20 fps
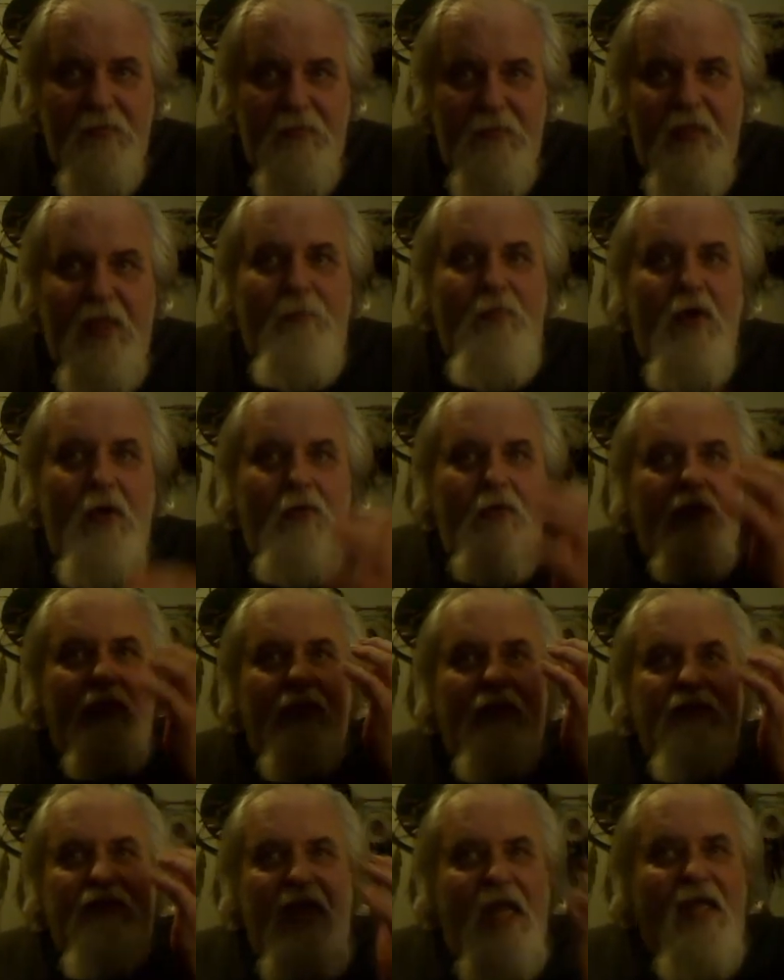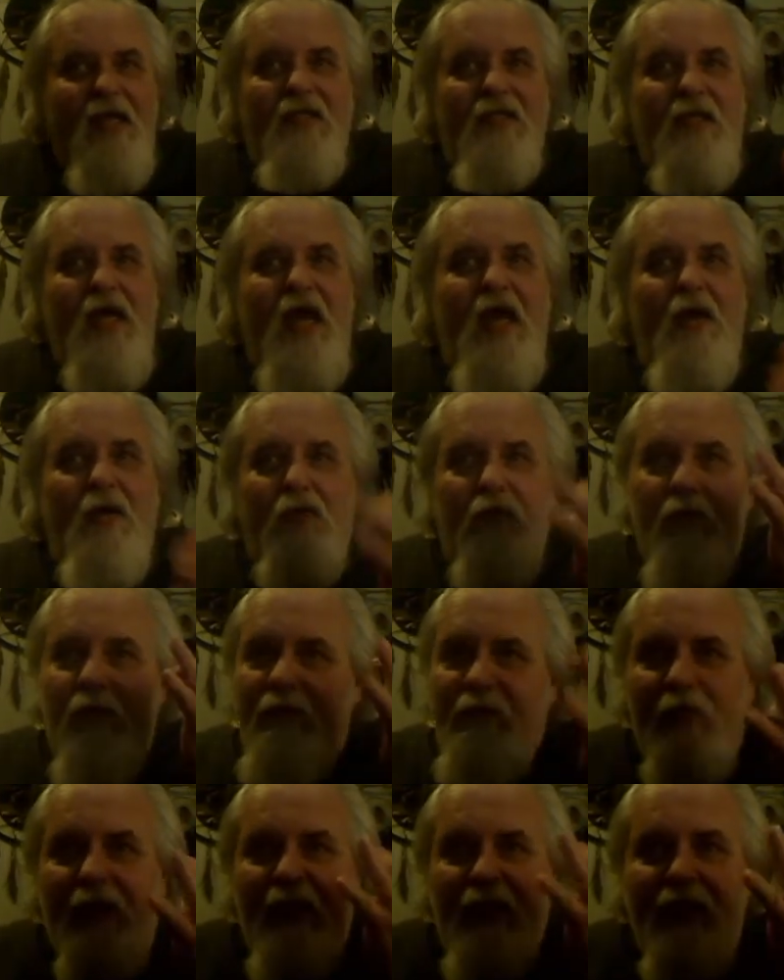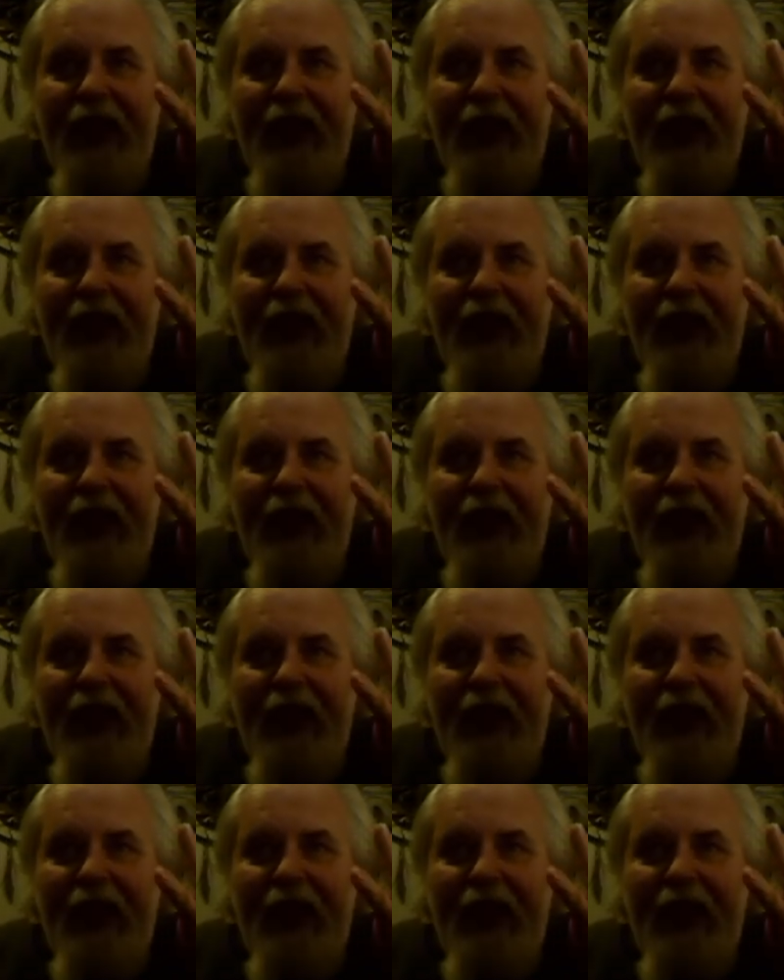They broke chain of title 3 fucking